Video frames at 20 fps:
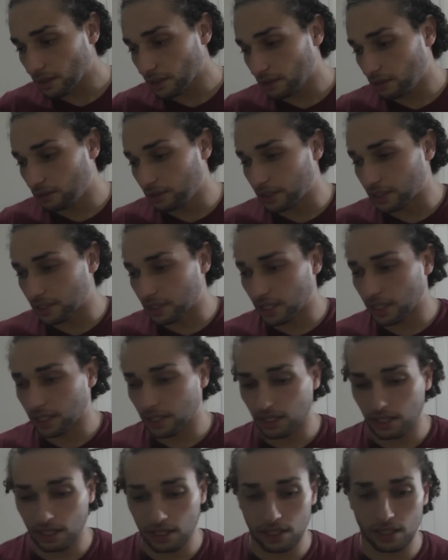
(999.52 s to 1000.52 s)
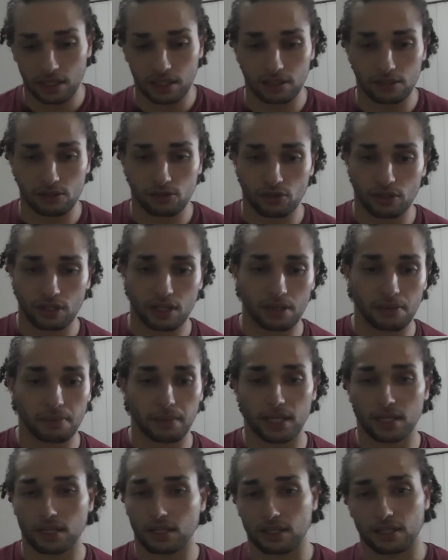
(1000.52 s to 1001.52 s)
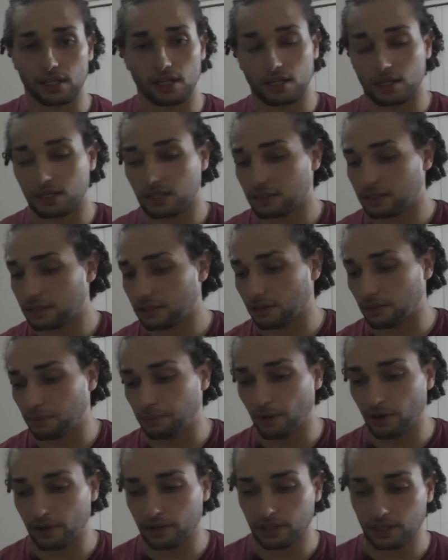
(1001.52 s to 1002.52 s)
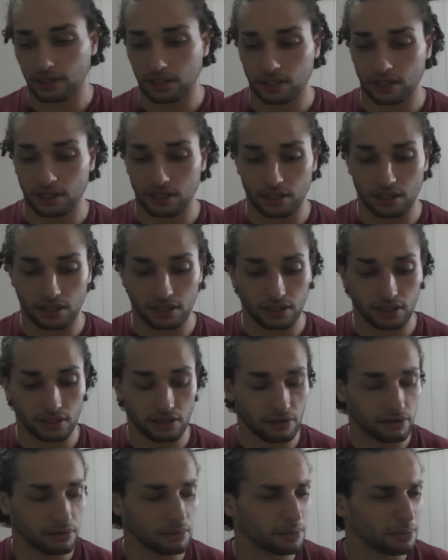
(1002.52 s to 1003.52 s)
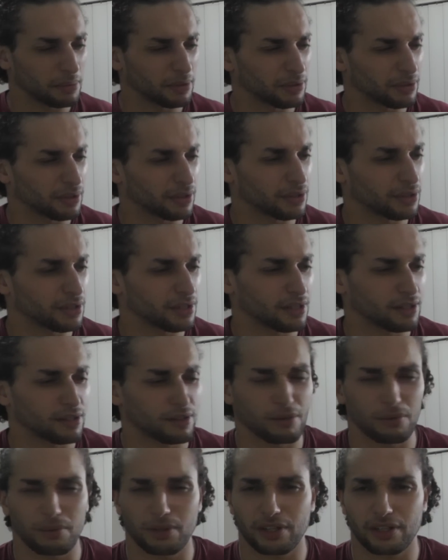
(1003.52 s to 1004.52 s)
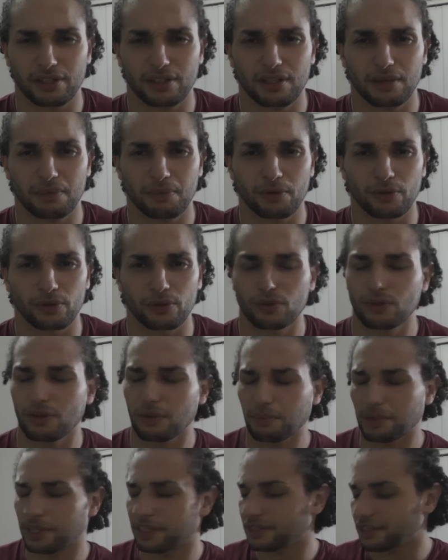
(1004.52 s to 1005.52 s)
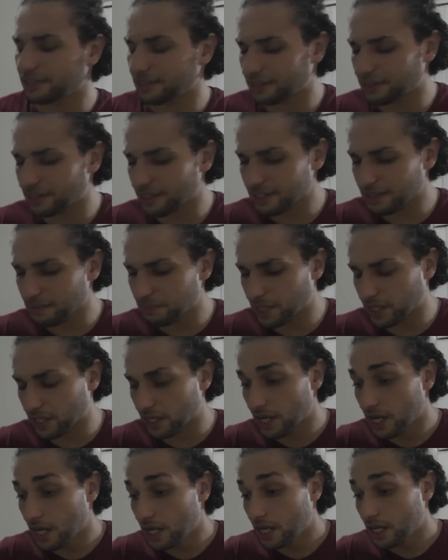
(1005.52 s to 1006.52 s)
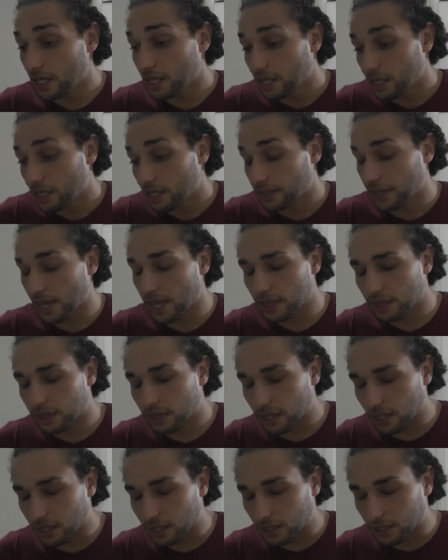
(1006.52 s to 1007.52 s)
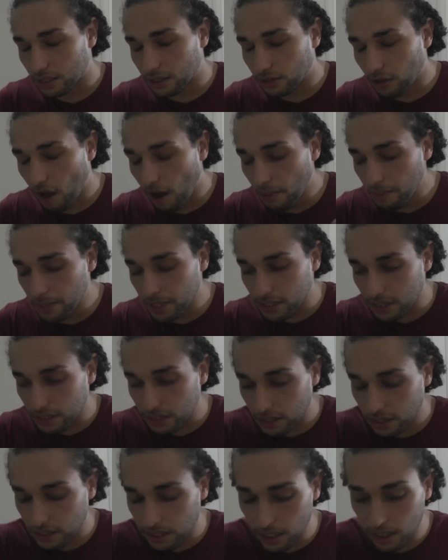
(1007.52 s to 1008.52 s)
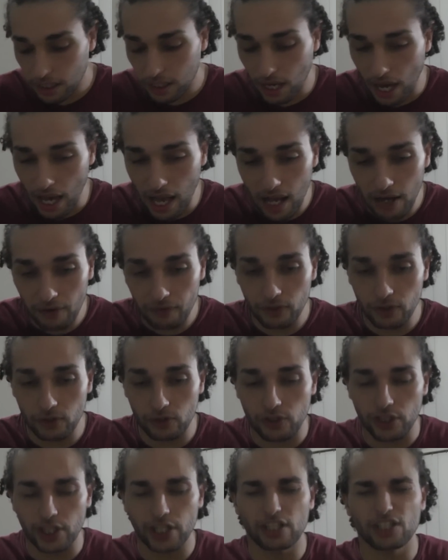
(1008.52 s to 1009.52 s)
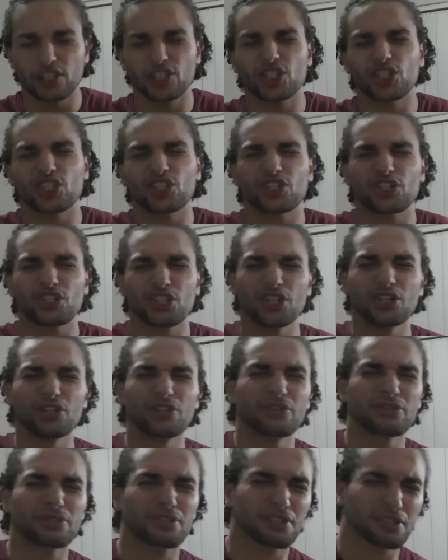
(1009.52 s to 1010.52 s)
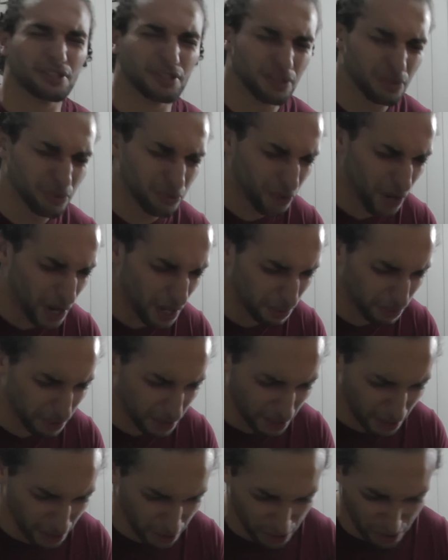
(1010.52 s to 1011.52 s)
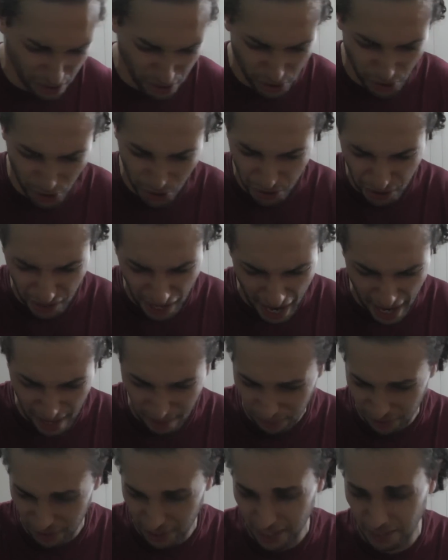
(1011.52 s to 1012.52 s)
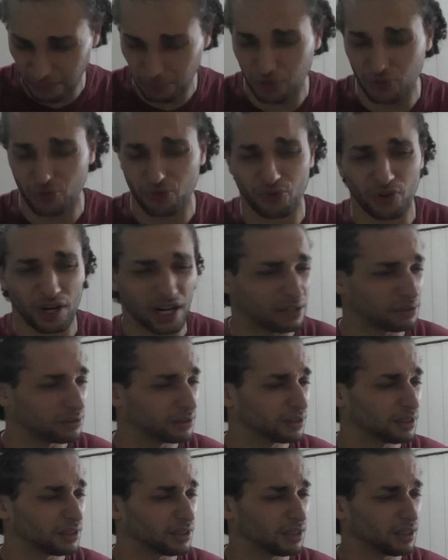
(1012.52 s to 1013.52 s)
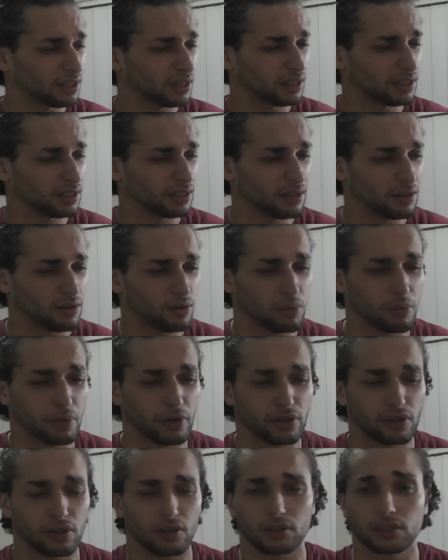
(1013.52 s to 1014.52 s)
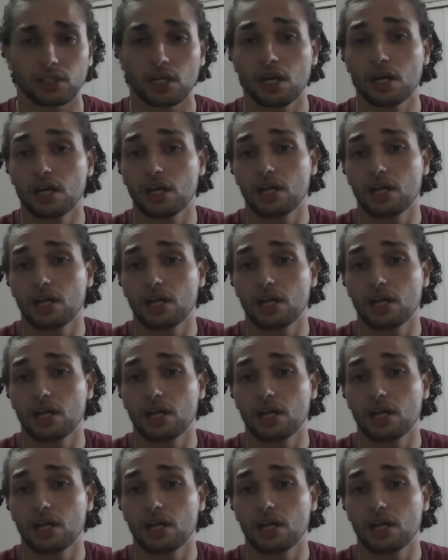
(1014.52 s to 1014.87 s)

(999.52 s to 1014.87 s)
When he's getting hit and he's trying to get back, he get hits to the body. I can't remember if there was hits to the body at that point or not, but it doesn't matter. Then the dumbest thing ever, he shoots to the ground. He should have him take him to the ground. Oh my god.